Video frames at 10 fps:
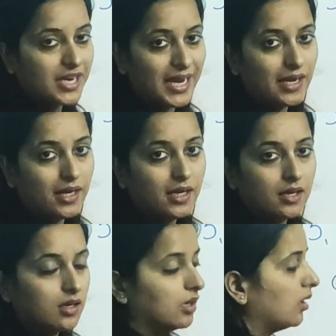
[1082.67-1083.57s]
try
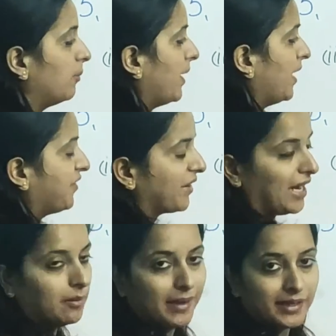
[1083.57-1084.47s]
by a
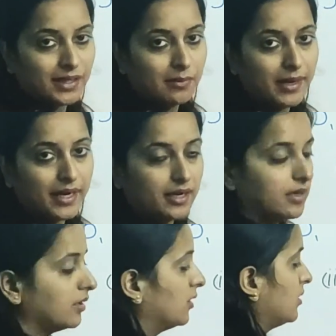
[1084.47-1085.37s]
trial method,
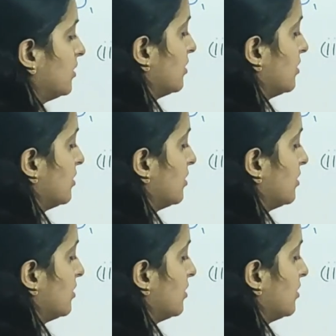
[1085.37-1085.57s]
by